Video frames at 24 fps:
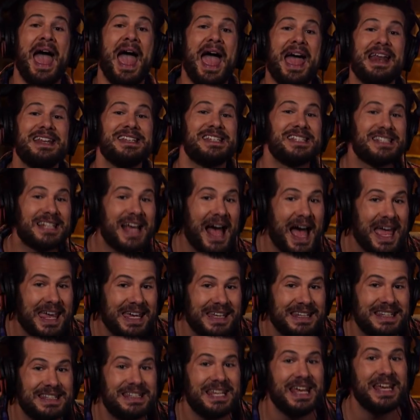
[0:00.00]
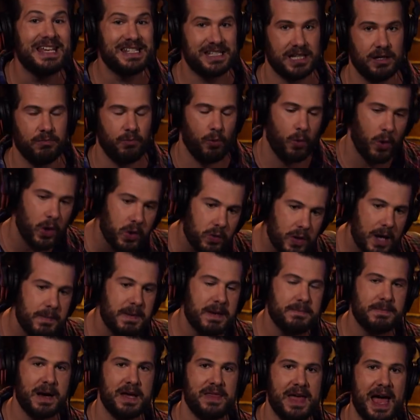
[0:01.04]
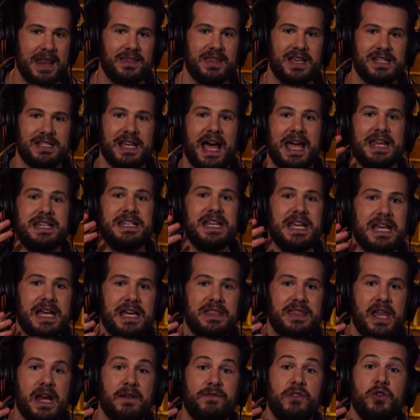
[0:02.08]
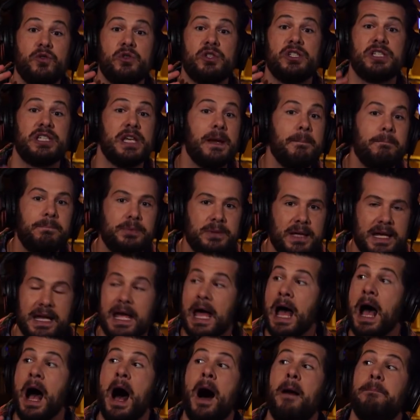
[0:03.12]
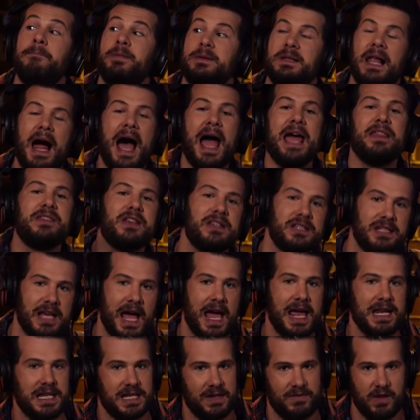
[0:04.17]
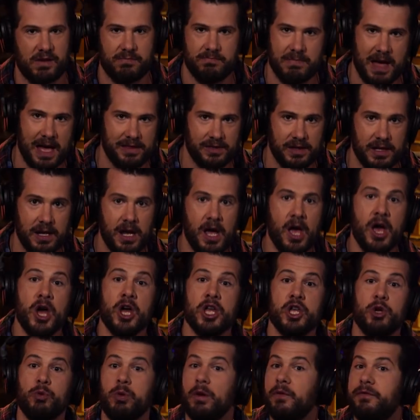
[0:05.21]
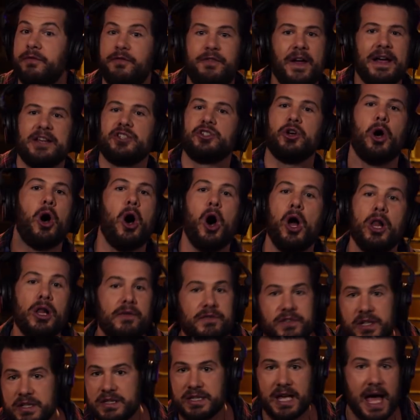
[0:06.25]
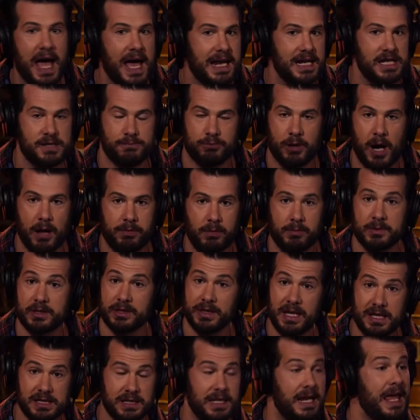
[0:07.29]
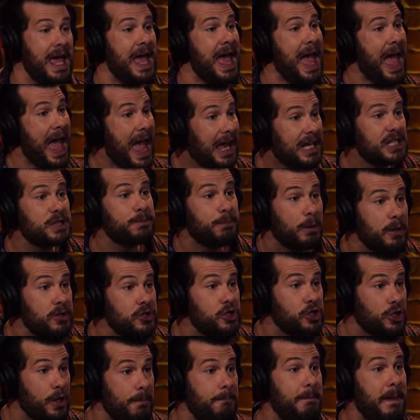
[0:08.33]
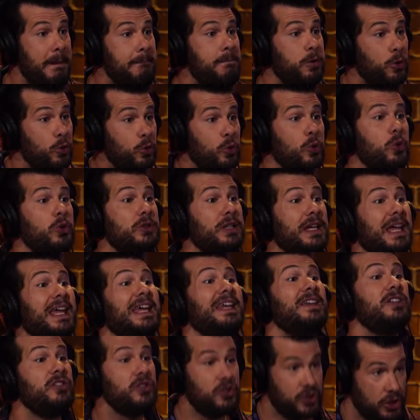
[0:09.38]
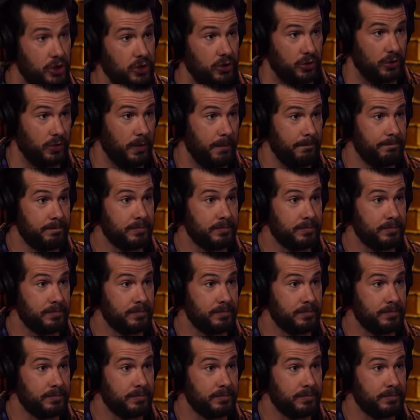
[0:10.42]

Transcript: and scientism. What do I mean by that? Yeah idea that if you simply apply the scientific method, you will fix all of society's problems. Listen, experts should be pooled into